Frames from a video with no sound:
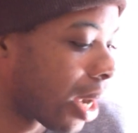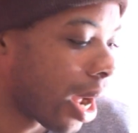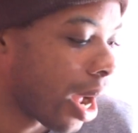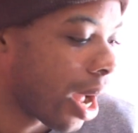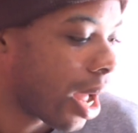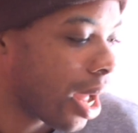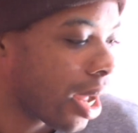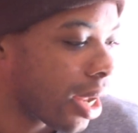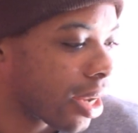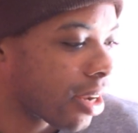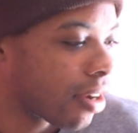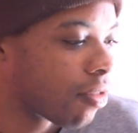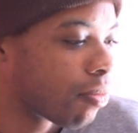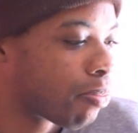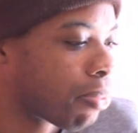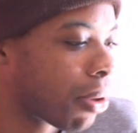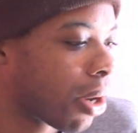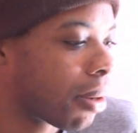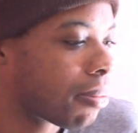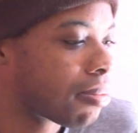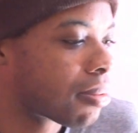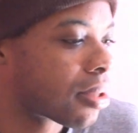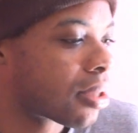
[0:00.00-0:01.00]
I give
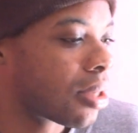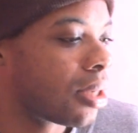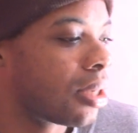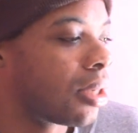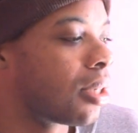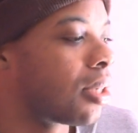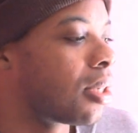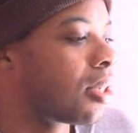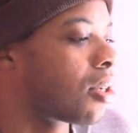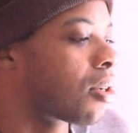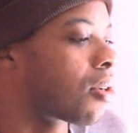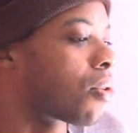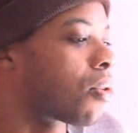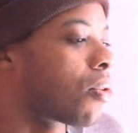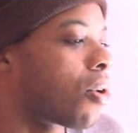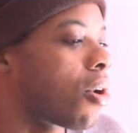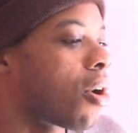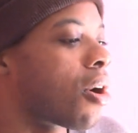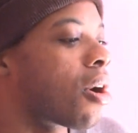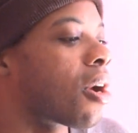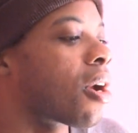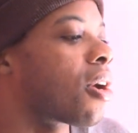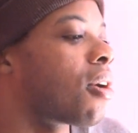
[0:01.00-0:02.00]
props to the
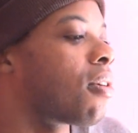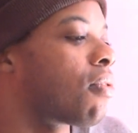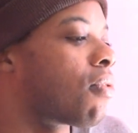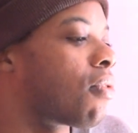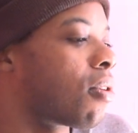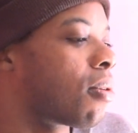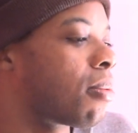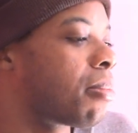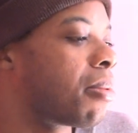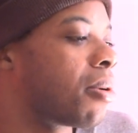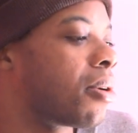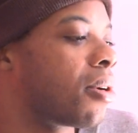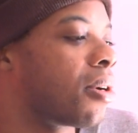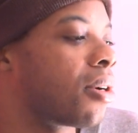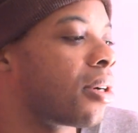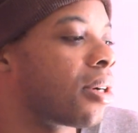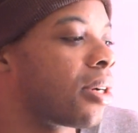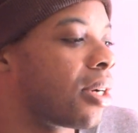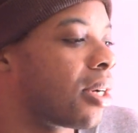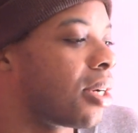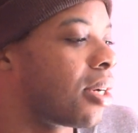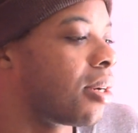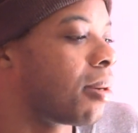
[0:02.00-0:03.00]
choreographer,
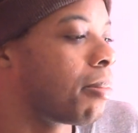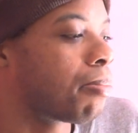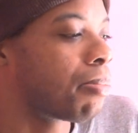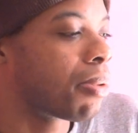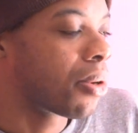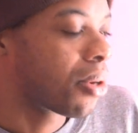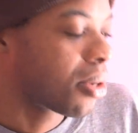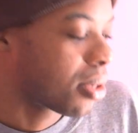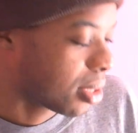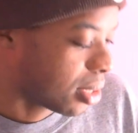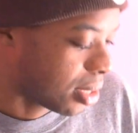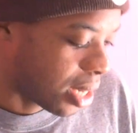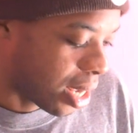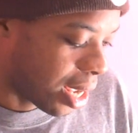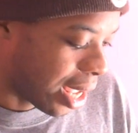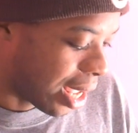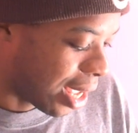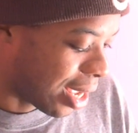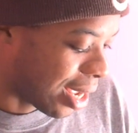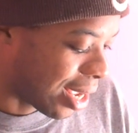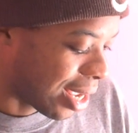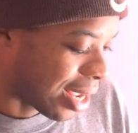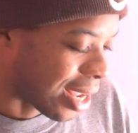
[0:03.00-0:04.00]
the person
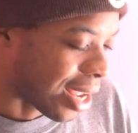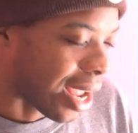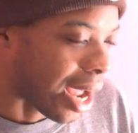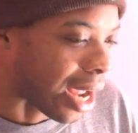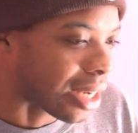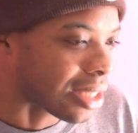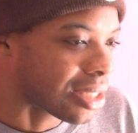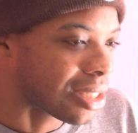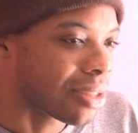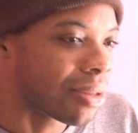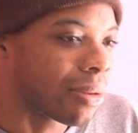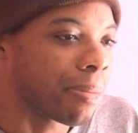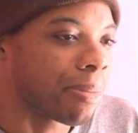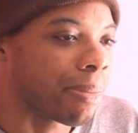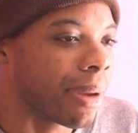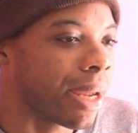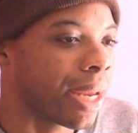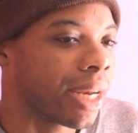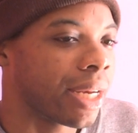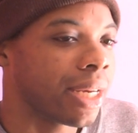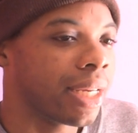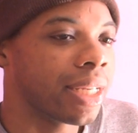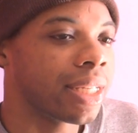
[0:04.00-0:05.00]
that got to
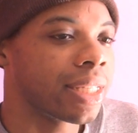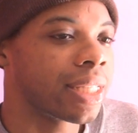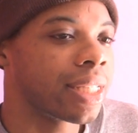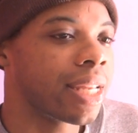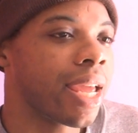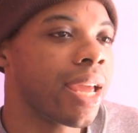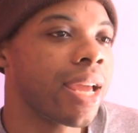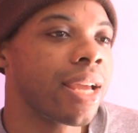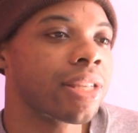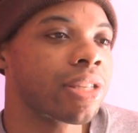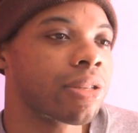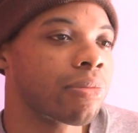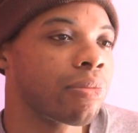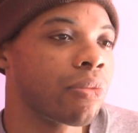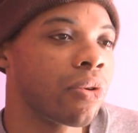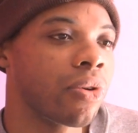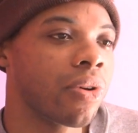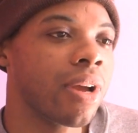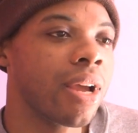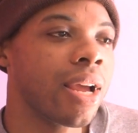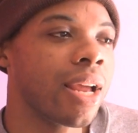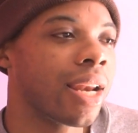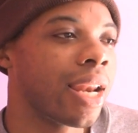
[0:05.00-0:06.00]
make these dance
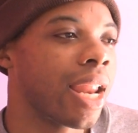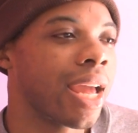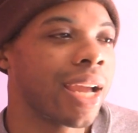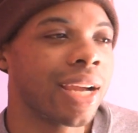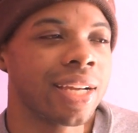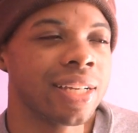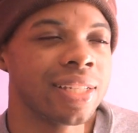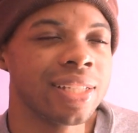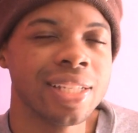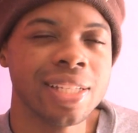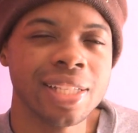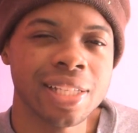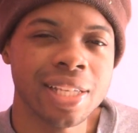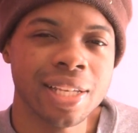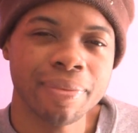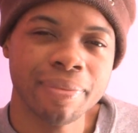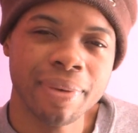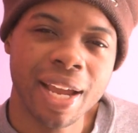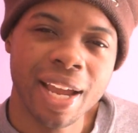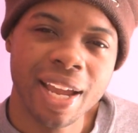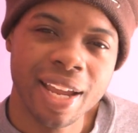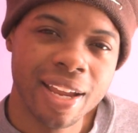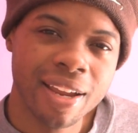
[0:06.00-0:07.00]
moves. Like, cause it
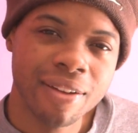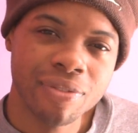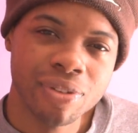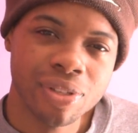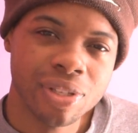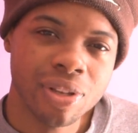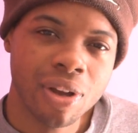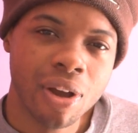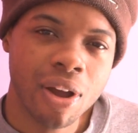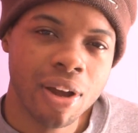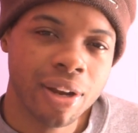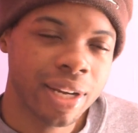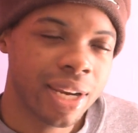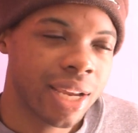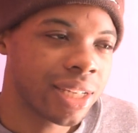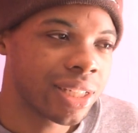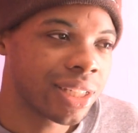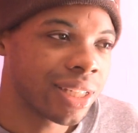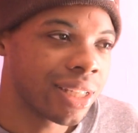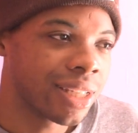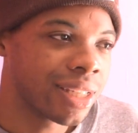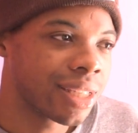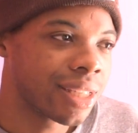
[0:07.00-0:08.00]
seemed like every song that
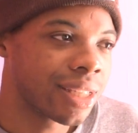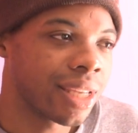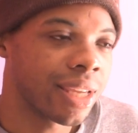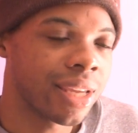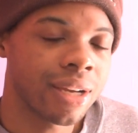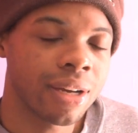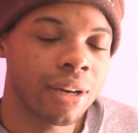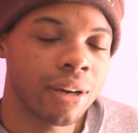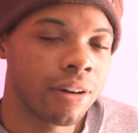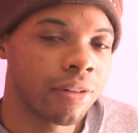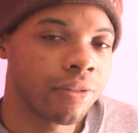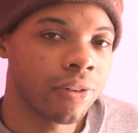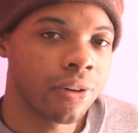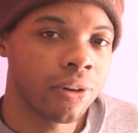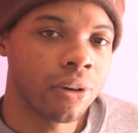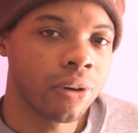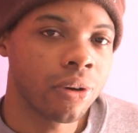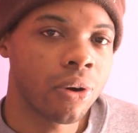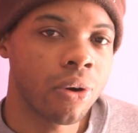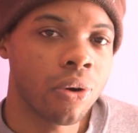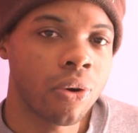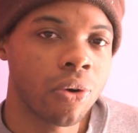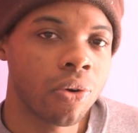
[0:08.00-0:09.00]
she sing of
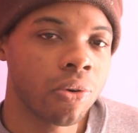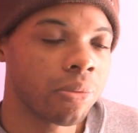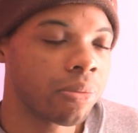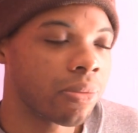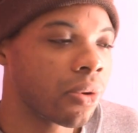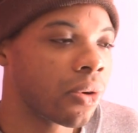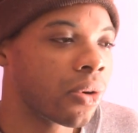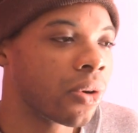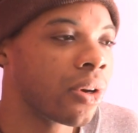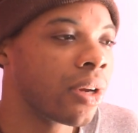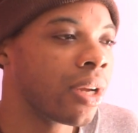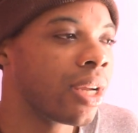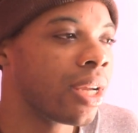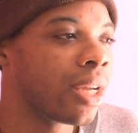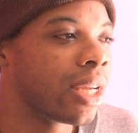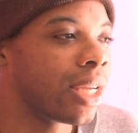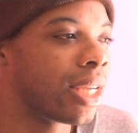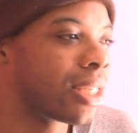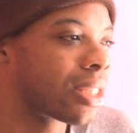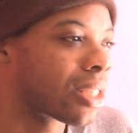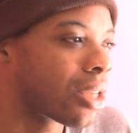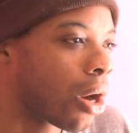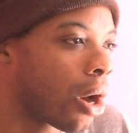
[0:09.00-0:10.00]
her own, bro,
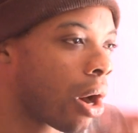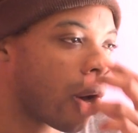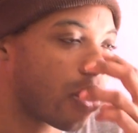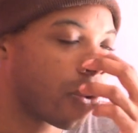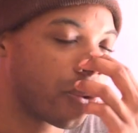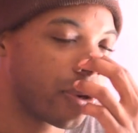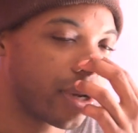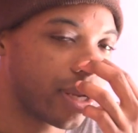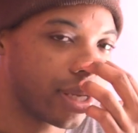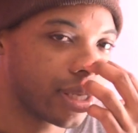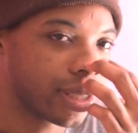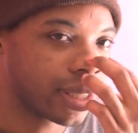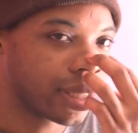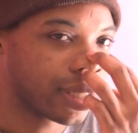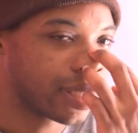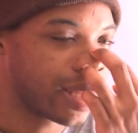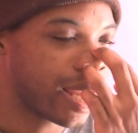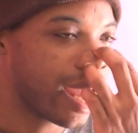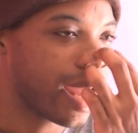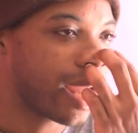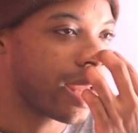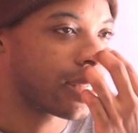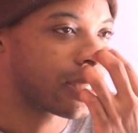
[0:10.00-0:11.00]
it's always
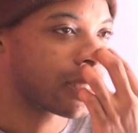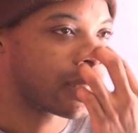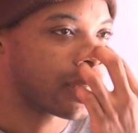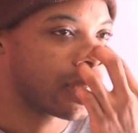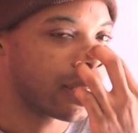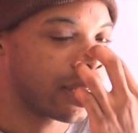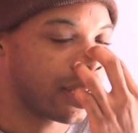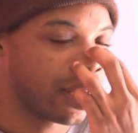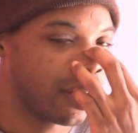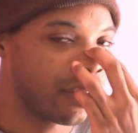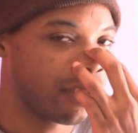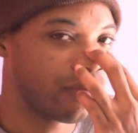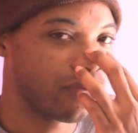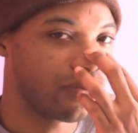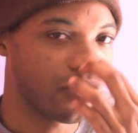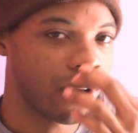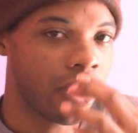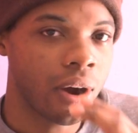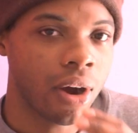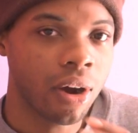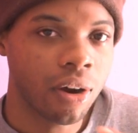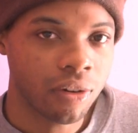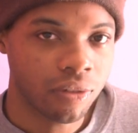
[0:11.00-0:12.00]
dancing
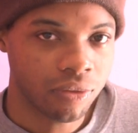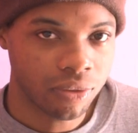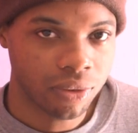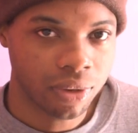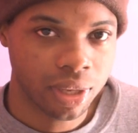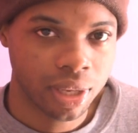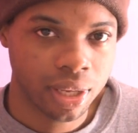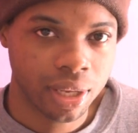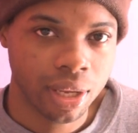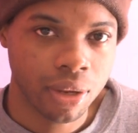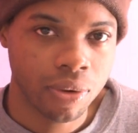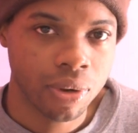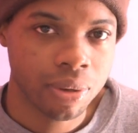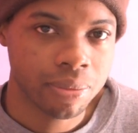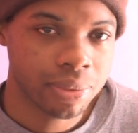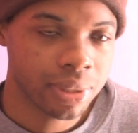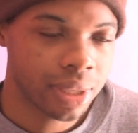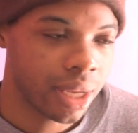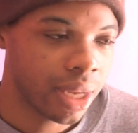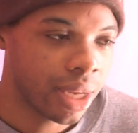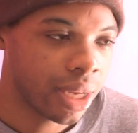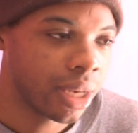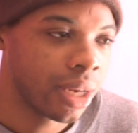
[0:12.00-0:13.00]
involved. You know what I'm
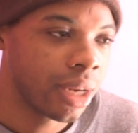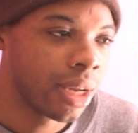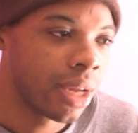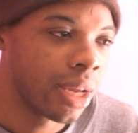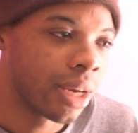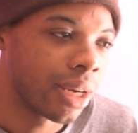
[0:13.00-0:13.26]
saying?